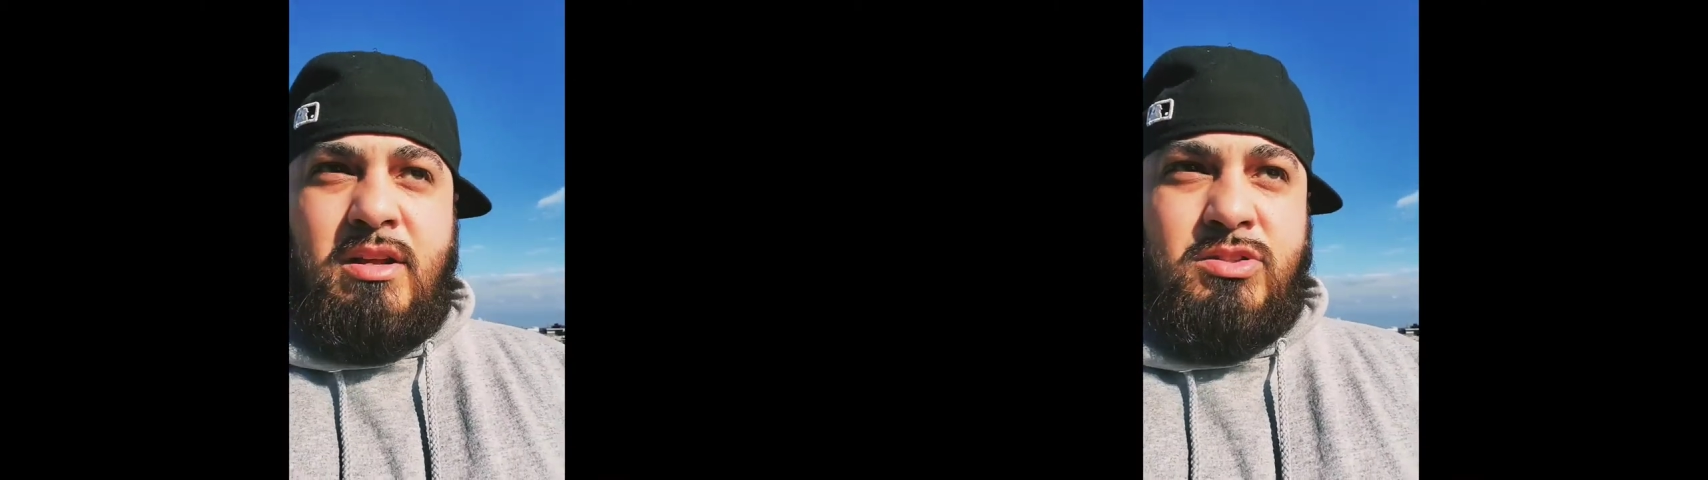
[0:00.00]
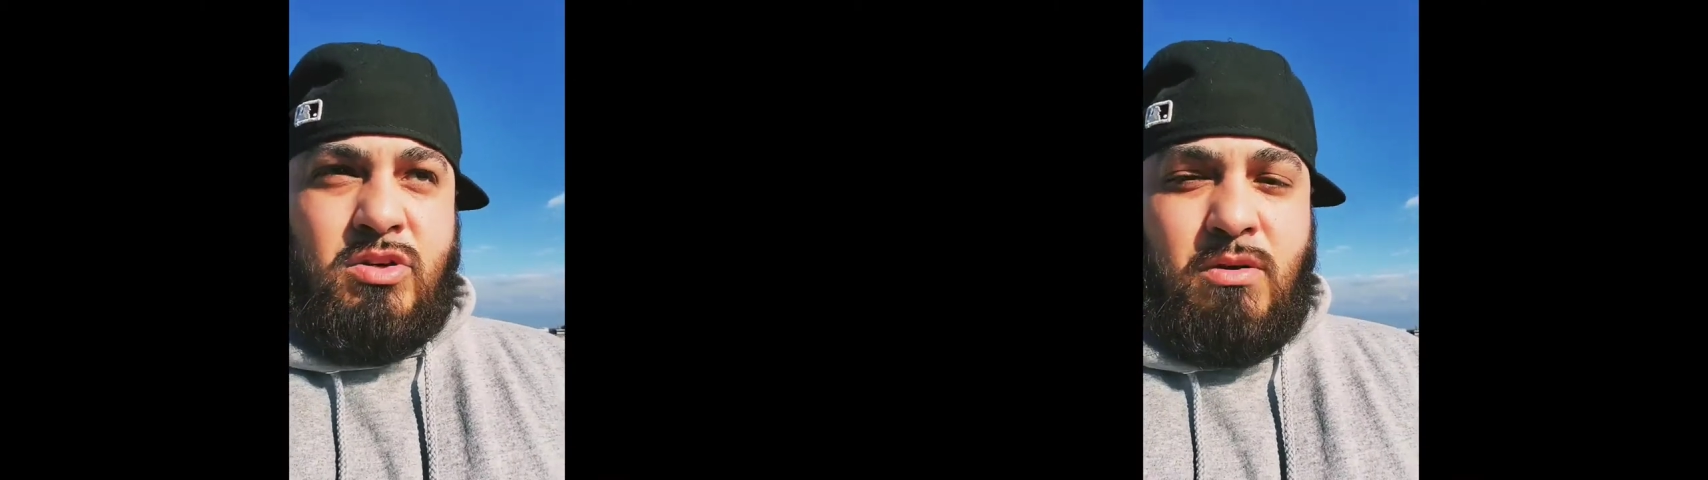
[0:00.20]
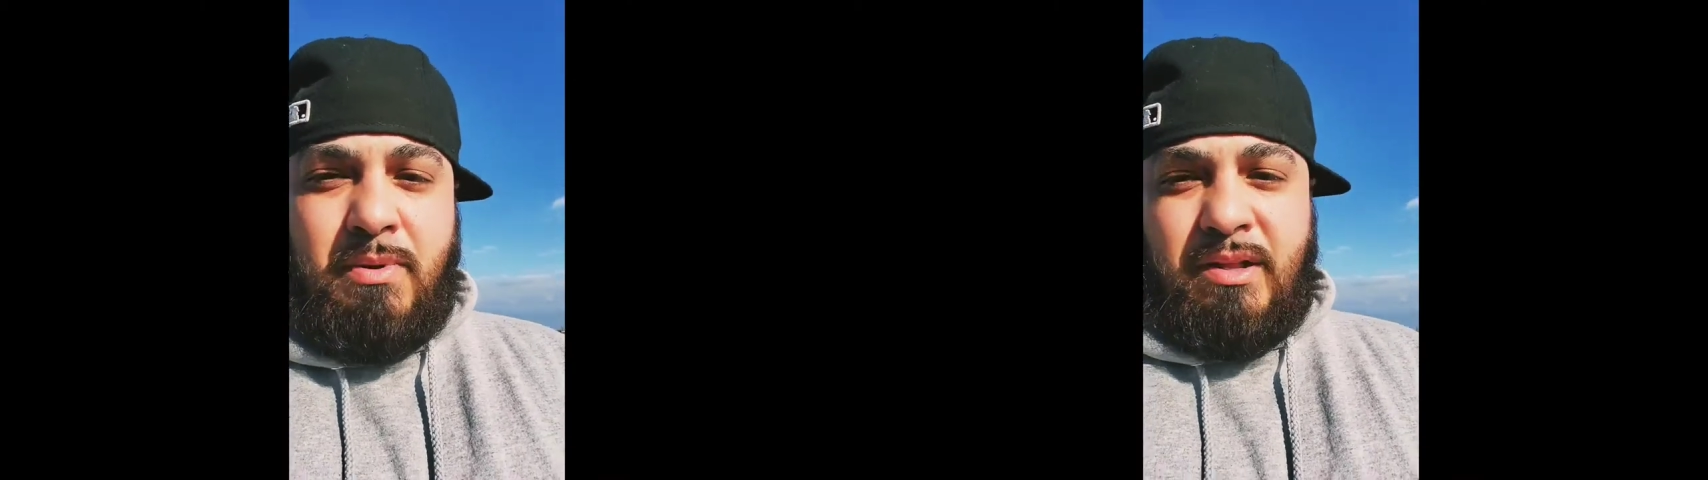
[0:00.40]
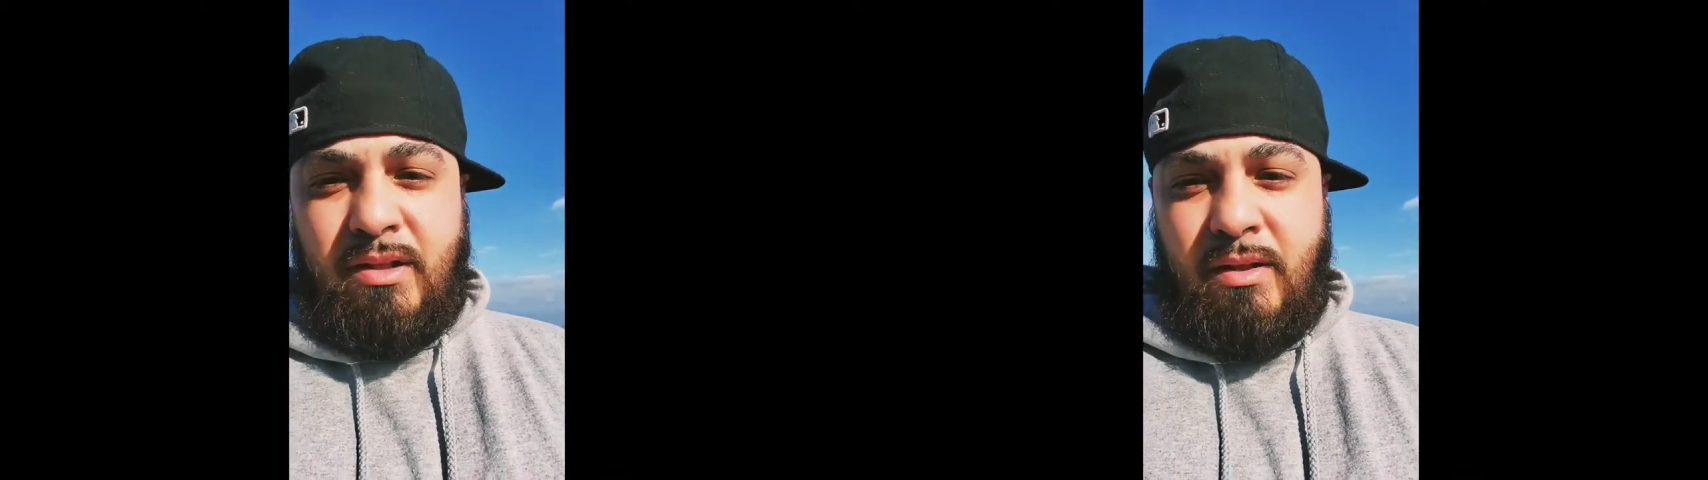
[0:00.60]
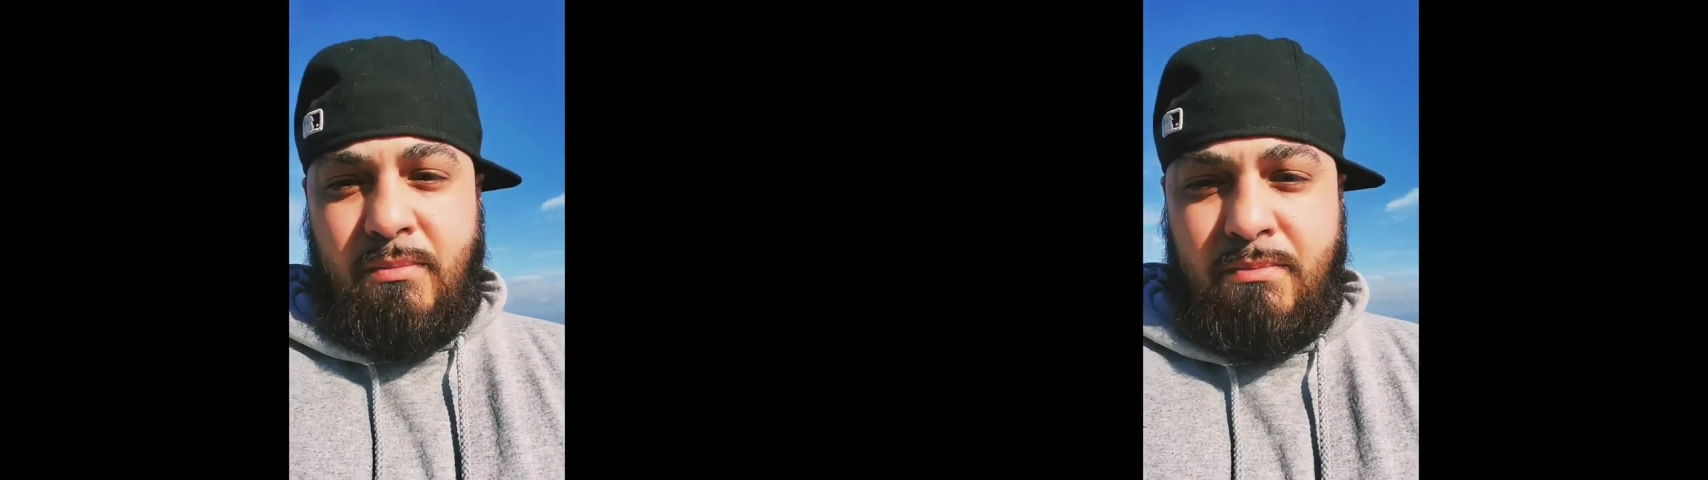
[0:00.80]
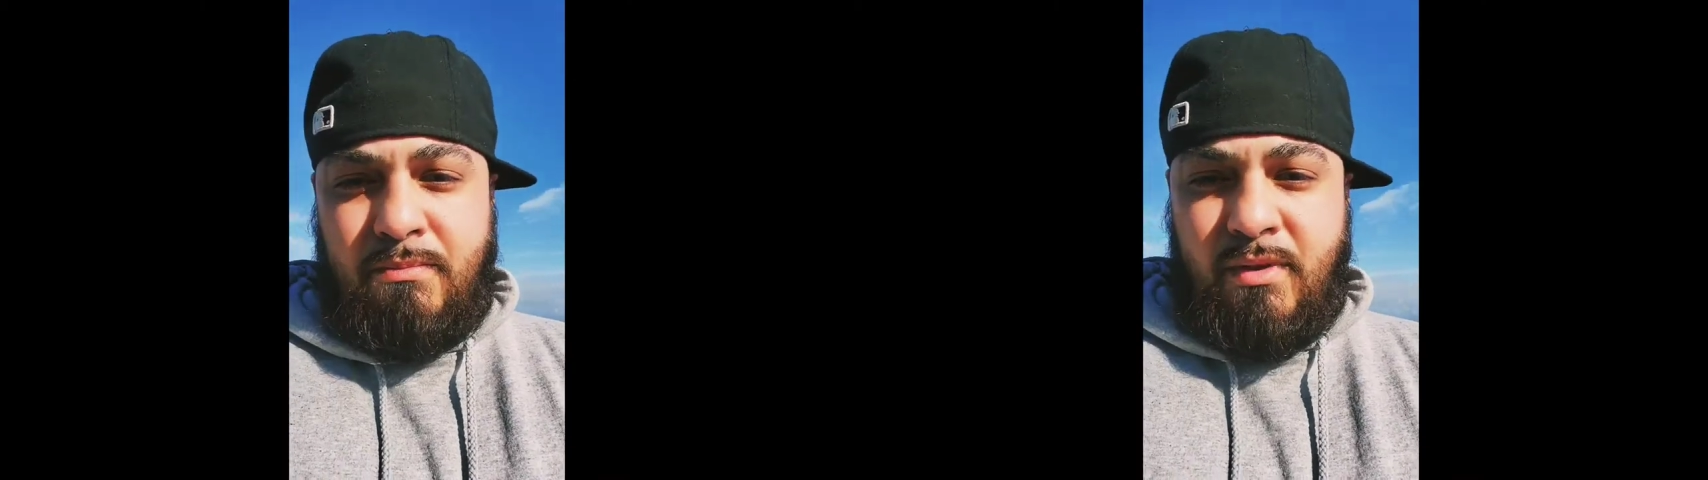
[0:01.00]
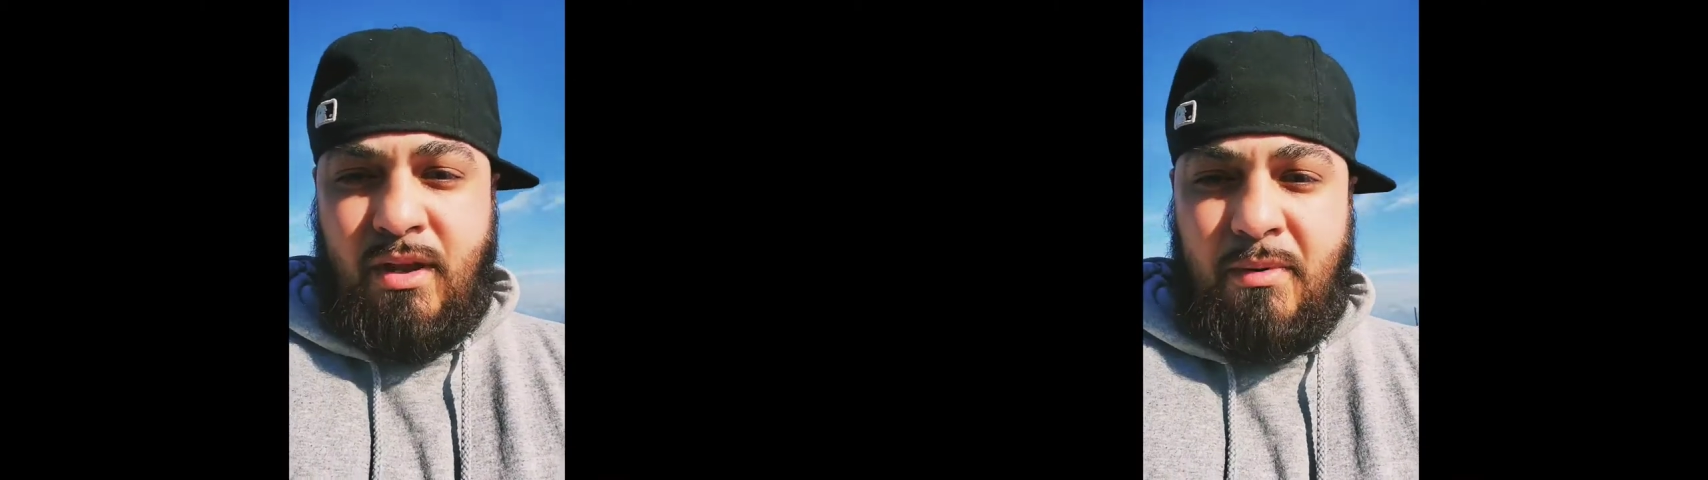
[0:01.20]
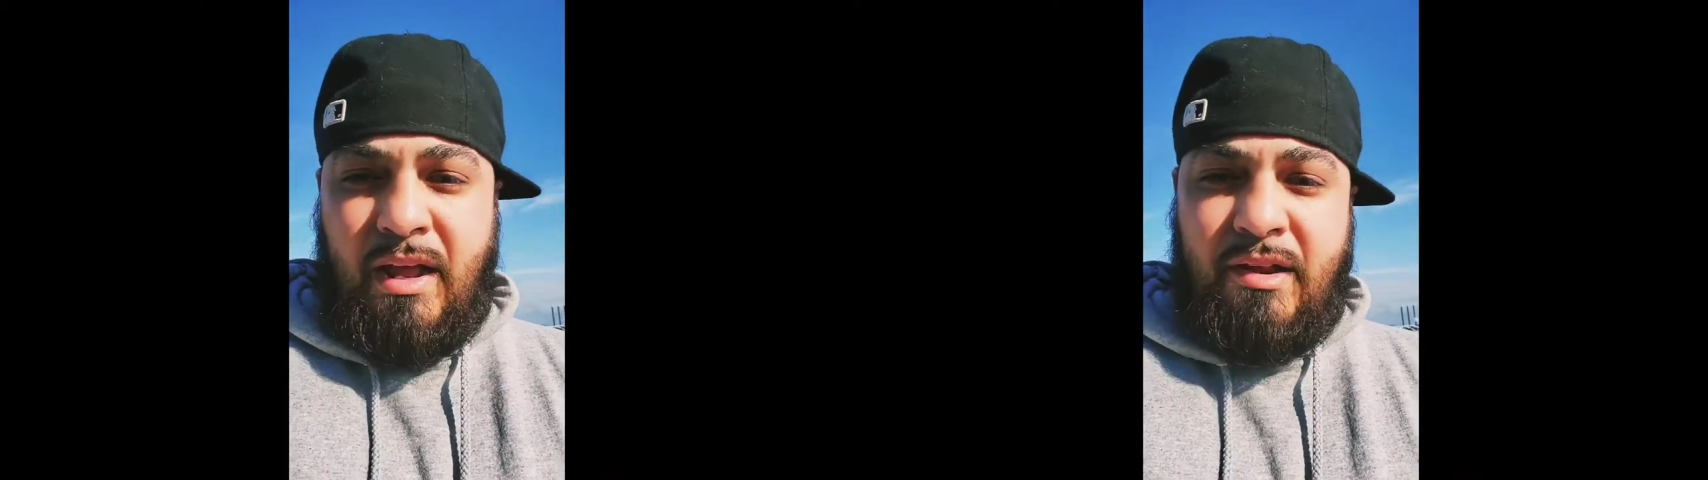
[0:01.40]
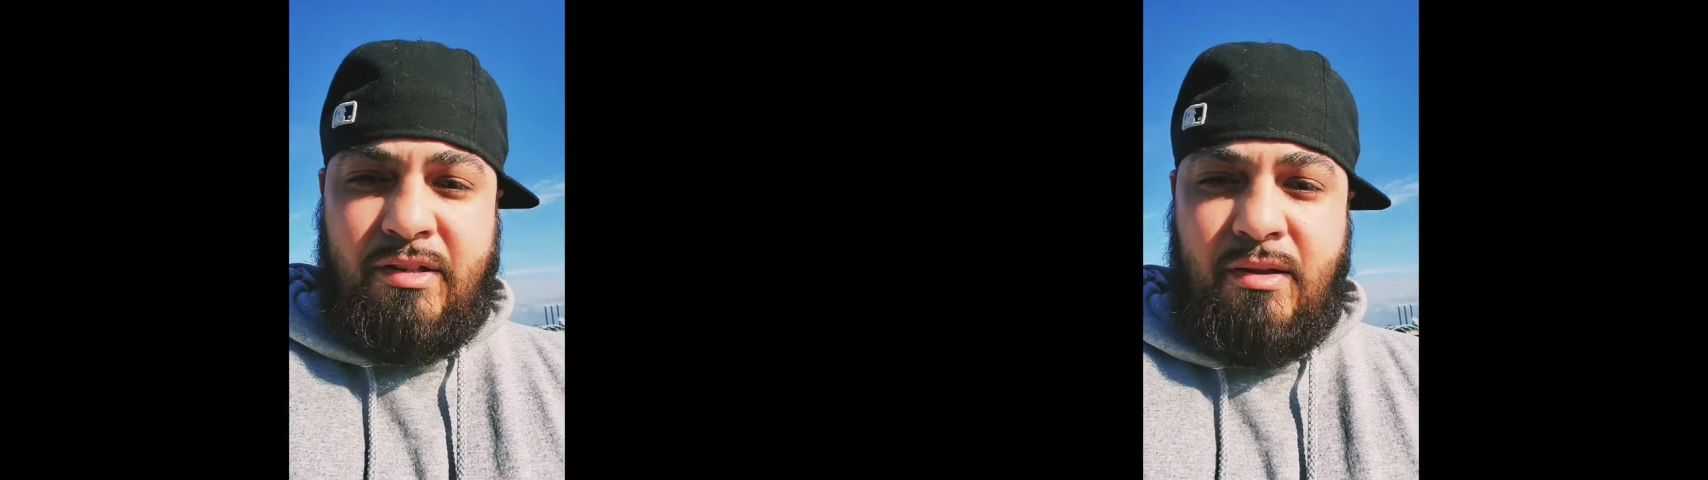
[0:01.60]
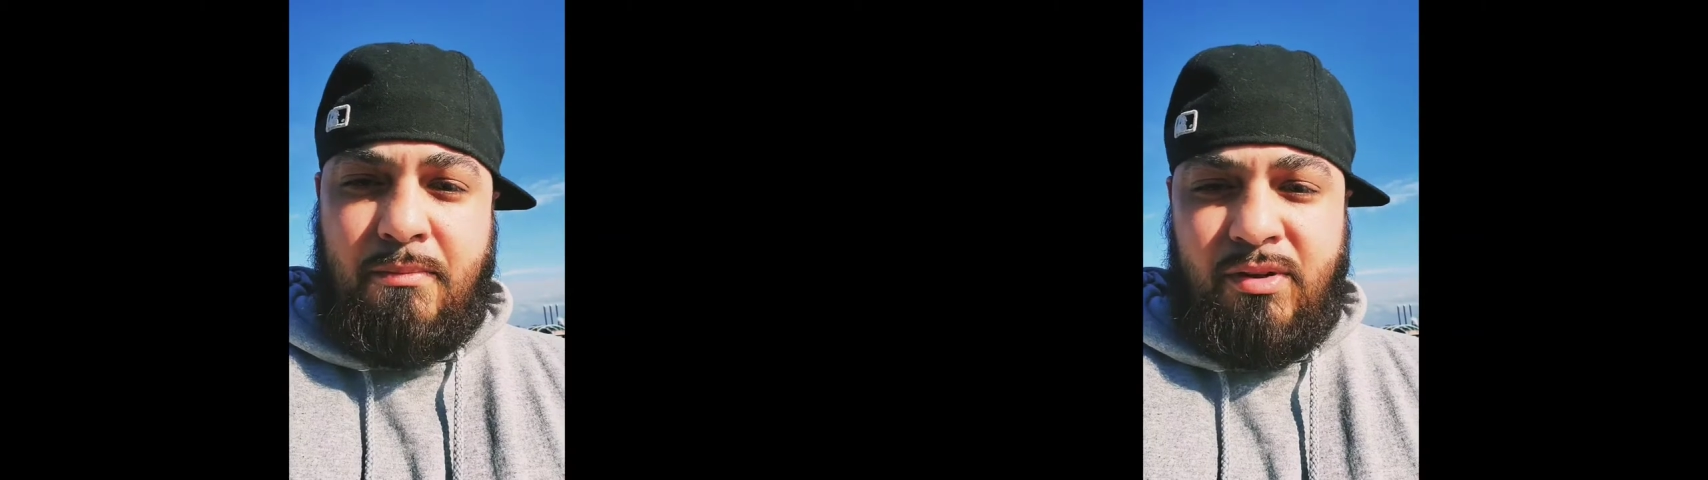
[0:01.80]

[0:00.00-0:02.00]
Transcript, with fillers: So basically, I'm gonna ask them,